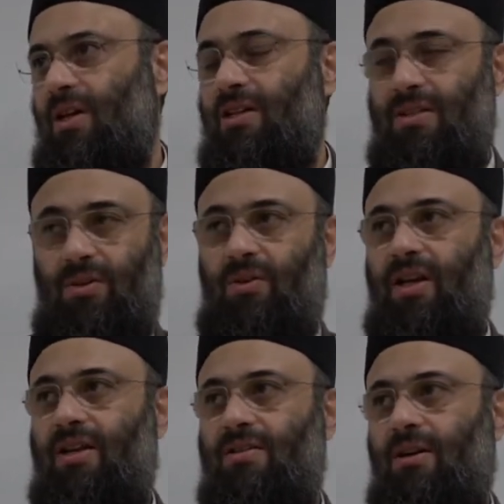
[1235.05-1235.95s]
His
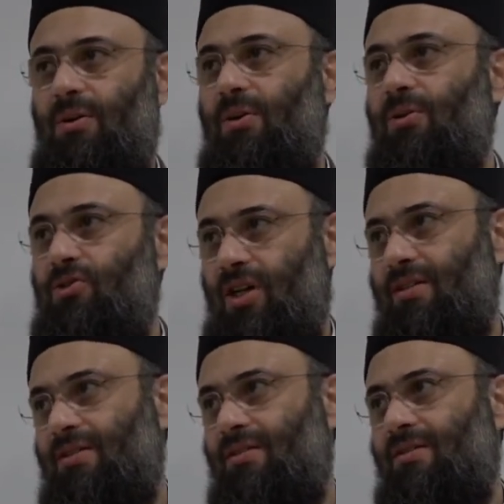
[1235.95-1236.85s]
decrees are all
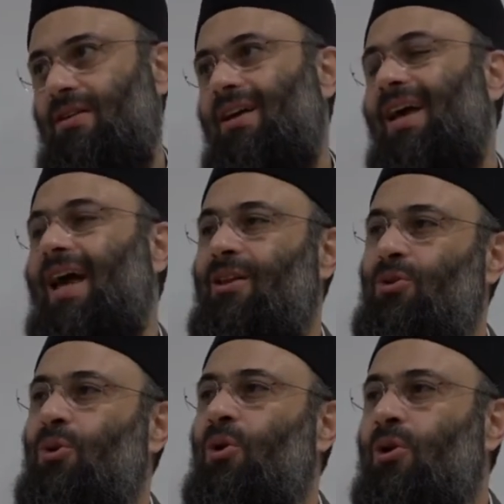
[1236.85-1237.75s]
just and
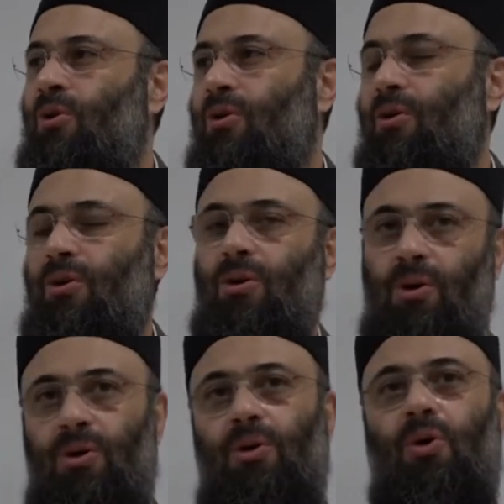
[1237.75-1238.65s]
all
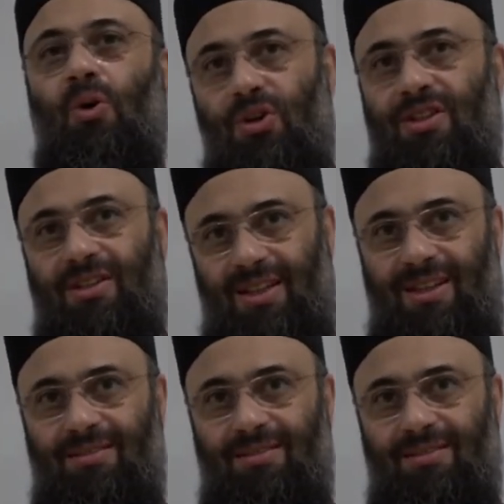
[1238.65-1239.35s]
orderly.